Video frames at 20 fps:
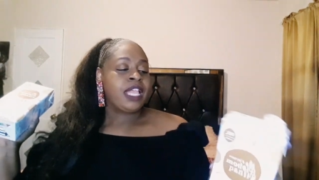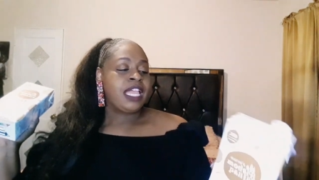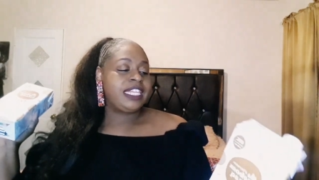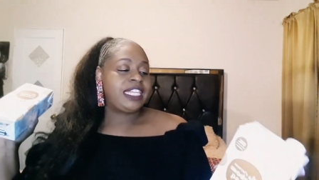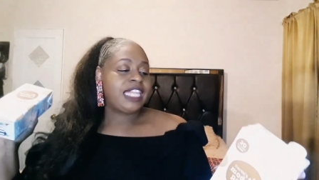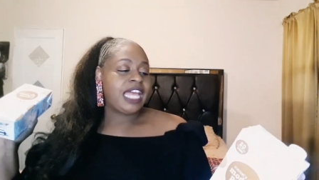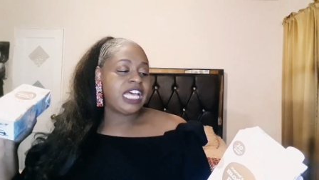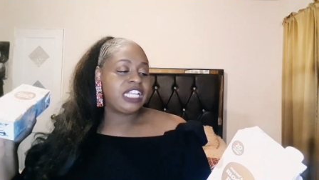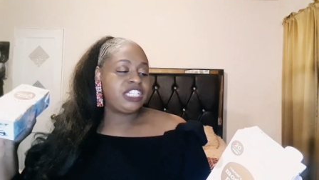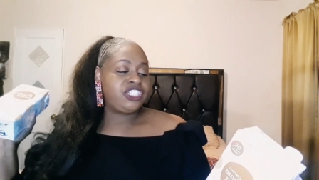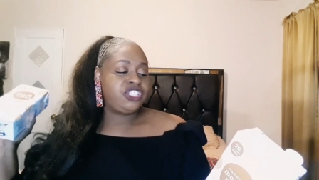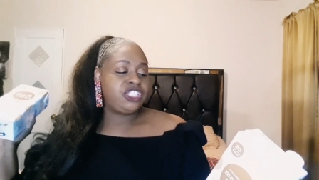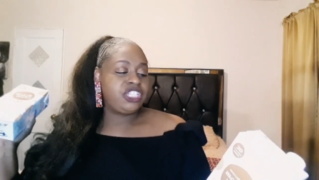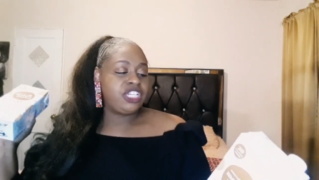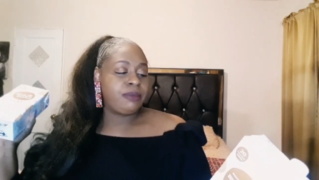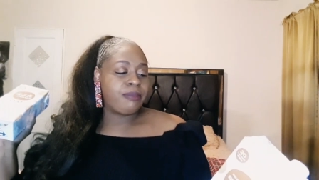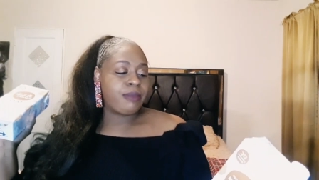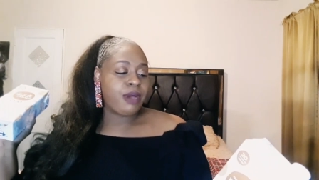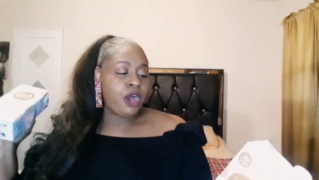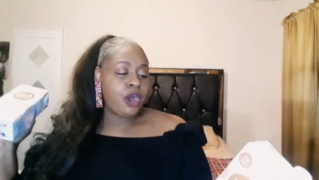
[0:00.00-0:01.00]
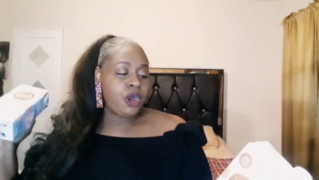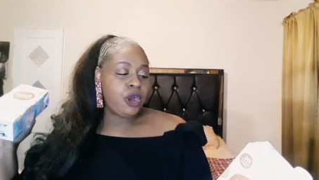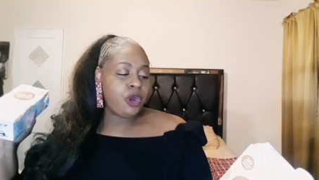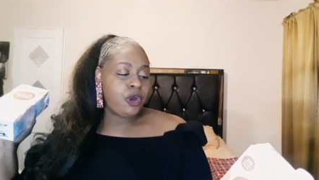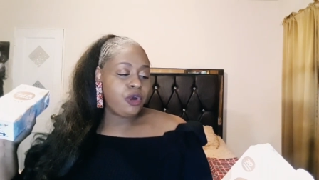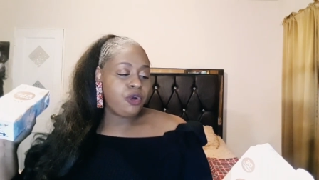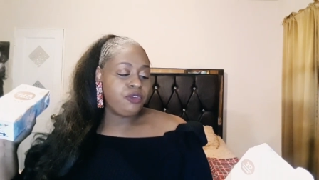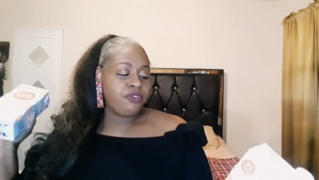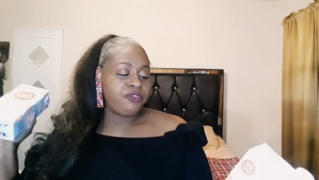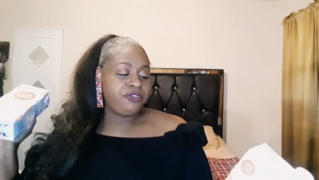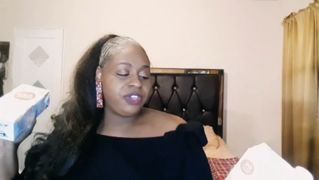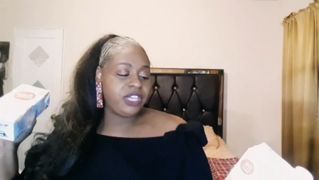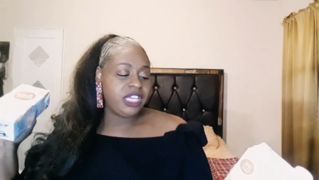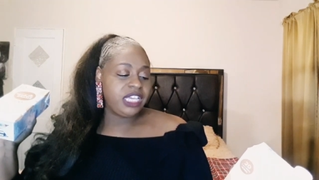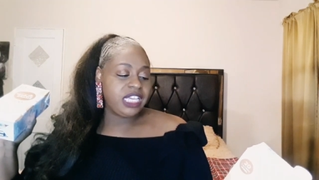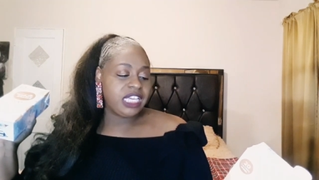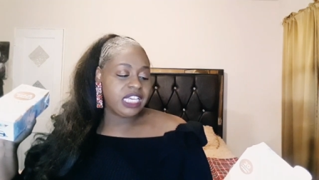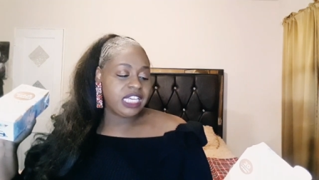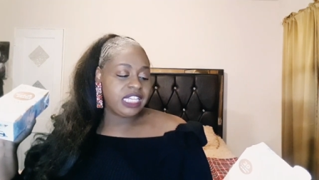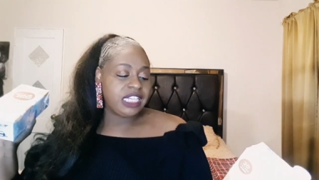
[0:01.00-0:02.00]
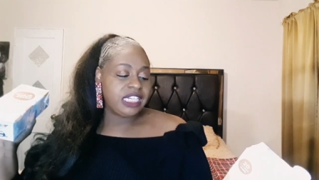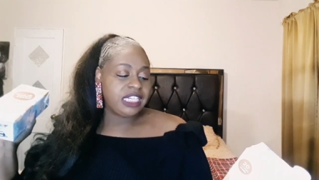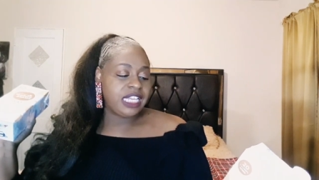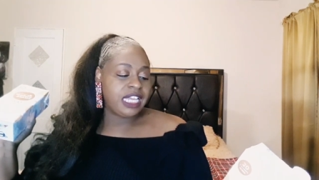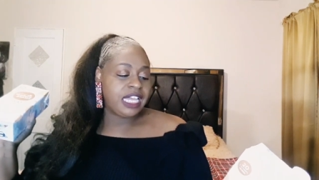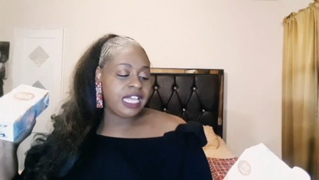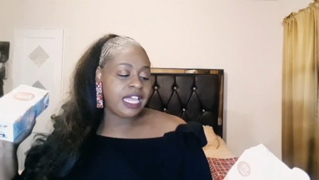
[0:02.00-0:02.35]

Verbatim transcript: Non G M O, vegan,